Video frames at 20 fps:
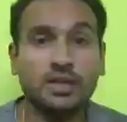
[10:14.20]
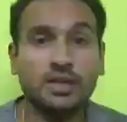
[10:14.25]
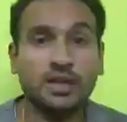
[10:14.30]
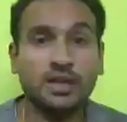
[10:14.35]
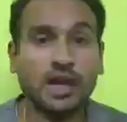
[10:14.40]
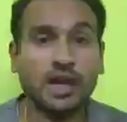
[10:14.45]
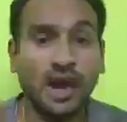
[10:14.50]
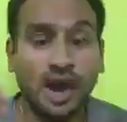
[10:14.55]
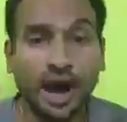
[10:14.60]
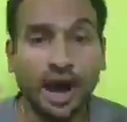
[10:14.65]

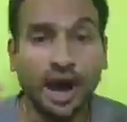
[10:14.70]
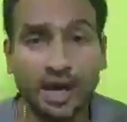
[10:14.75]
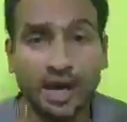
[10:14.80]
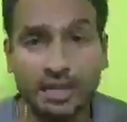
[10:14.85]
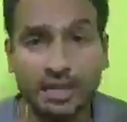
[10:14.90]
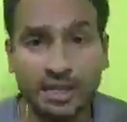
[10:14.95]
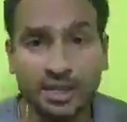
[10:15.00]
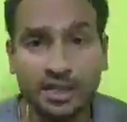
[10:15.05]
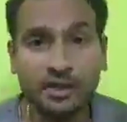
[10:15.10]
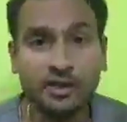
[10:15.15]
They
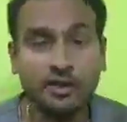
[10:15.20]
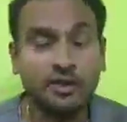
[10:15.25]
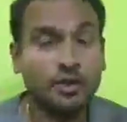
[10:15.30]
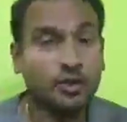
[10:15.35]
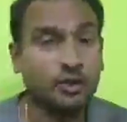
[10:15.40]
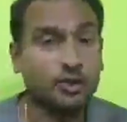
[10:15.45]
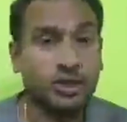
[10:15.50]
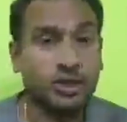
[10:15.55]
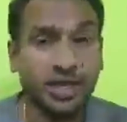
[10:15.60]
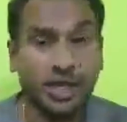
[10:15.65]
ask
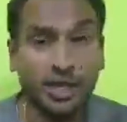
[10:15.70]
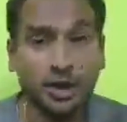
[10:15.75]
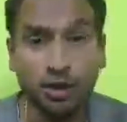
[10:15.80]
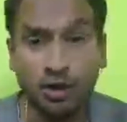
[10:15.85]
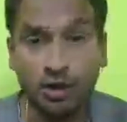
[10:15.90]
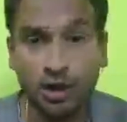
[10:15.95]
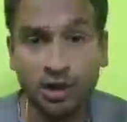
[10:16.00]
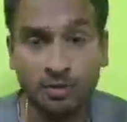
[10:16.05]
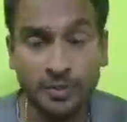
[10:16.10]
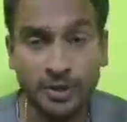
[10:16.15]
to stay
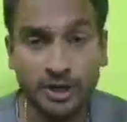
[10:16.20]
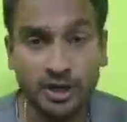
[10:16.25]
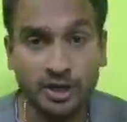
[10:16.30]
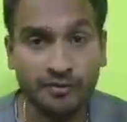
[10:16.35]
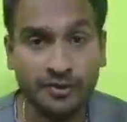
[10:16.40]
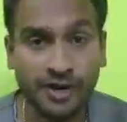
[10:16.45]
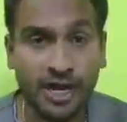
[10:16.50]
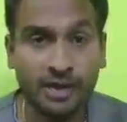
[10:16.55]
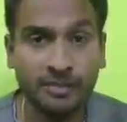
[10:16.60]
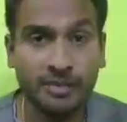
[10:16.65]
longer period
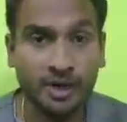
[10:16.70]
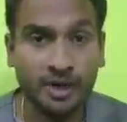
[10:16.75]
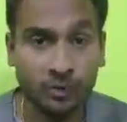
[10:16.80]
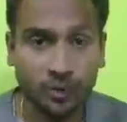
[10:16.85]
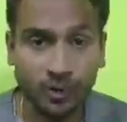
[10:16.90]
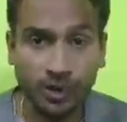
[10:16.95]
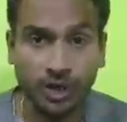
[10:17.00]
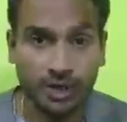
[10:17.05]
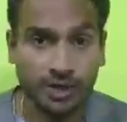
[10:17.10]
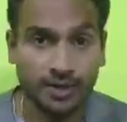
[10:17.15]
of time
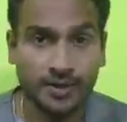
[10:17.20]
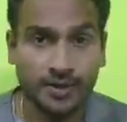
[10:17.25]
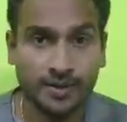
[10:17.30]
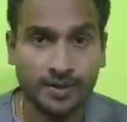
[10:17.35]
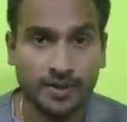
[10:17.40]
at work,